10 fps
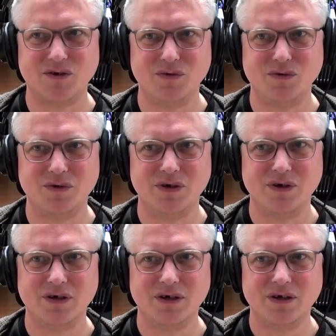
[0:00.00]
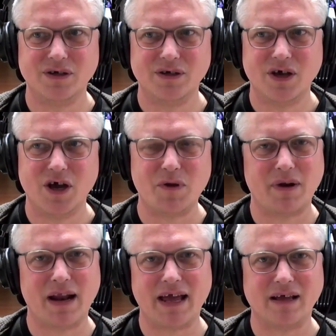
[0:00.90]
had been playing small
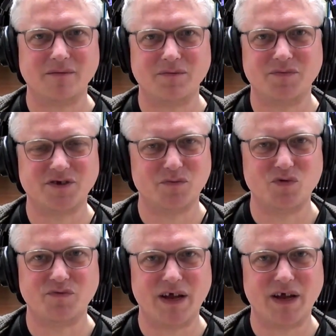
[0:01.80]
venues for 4 years,